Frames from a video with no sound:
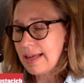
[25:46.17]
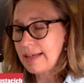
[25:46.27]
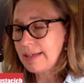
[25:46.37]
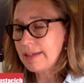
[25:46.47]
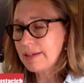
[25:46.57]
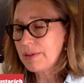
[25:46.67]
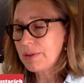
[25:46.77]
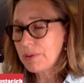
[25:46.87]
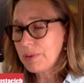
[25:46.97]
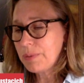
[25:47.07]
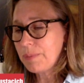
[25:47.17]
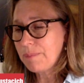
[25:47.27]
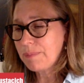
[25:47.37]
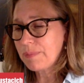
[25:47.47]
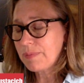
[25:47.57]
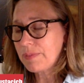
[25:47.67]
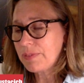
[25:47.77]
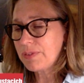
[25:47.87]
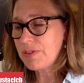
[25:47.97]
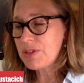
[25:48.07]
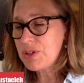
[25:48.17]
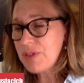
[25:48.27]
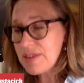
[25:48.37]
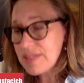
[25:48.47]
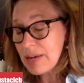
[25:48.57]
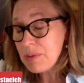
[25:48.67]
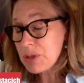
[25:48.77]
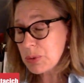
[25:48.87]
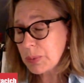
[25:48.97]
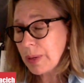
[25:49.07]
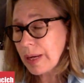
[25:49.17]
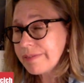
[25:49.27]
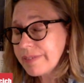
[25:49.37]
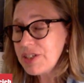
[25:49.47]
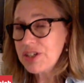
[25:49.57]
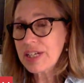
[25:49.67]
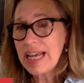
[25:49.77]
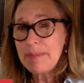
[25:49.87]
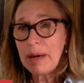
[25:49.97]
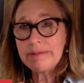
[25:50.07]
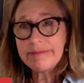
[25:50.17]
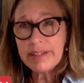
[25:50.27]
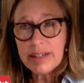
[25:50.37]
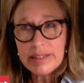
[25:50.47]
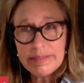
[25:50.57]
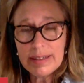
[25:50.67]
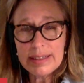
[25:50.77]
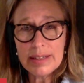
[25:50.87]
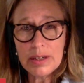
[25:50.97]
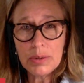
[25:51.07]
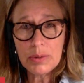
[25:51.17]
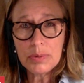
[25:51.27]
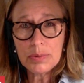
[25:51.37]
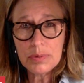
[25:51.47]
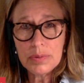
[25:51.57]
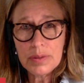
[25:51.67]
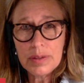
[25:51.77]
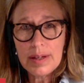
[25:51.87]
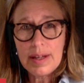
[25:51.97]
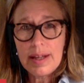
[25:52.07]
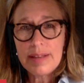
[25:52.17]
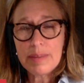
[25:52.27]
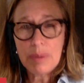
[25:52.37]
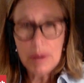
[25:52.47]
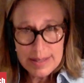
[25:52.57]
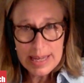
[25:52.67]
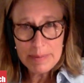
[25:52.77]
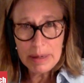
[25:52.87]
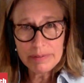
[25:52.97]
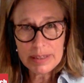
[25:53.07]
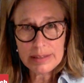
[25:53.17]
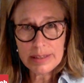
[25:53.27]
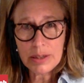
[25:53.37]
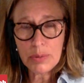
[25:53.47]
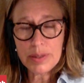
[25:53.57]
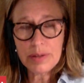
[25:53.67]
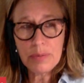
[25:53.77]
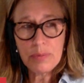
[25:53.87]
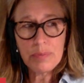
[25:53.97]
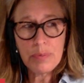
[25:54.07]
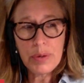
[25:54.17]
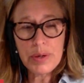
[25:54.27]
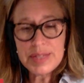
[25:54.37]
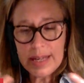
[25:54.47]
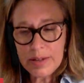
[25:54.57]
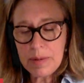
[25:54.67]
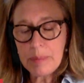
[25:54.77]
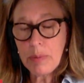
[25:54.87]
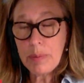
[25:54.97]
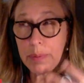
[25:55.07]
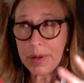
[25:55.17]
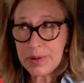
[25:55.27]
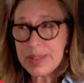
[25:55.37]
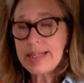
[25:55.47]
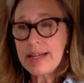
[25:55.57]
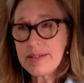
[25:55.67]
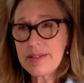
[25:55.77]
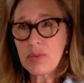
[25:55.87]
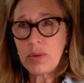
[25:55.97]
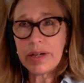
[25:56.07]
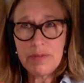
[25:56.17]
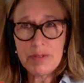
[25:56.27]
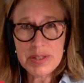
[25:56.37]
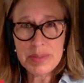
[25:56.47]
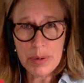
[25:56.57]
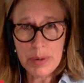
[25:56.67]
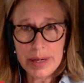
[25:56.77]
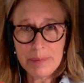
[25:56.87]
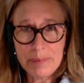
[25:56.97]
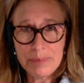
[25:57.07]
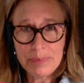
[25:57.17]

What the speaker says: And so the 2008, which was a great vintage, came out very, very low. The price came out very low. When the remember, Bordeaux sells its wine every spring.